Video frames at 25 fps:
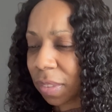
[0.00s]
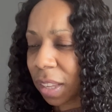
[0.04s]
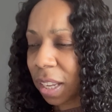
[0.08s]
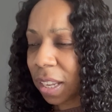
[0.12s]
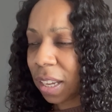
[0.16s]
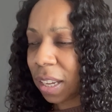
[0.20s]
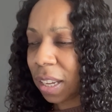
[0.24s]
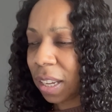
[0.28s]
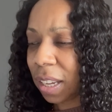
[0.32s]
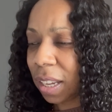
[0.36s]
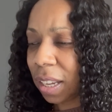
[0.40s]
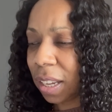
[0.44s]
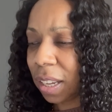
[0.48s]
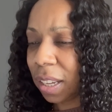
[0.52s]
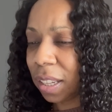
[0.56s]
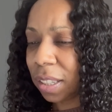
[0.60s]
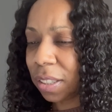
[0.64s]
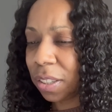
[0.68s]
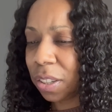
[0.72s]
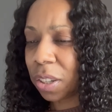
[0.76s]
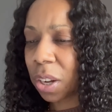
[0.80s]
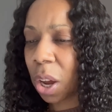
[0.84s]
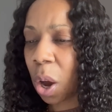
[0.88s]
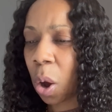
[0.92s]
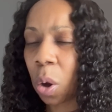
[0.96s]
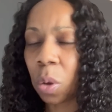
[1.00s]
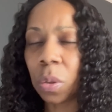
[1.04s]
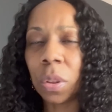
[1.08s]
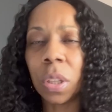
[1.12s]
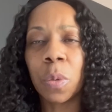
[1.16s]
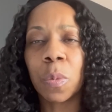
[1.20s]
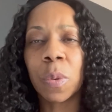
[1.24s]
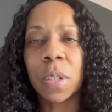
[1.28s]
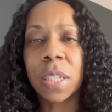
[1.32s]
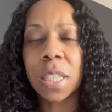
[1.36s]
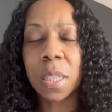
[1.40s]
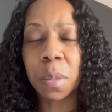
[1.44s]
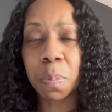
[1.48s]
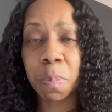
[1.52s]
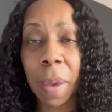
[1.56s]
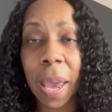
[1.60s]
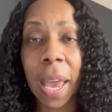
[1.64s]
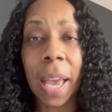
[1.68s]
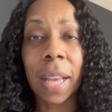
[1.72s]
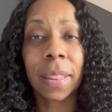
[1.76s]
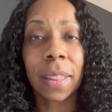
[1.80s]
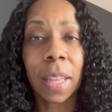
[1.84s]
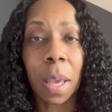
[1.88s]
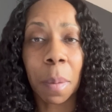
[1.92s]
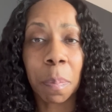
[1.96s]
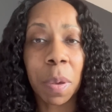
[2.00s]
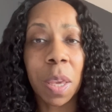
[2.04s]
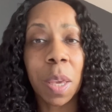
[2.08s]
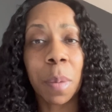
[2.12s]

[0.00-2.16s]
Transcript: uh, you know, the respect that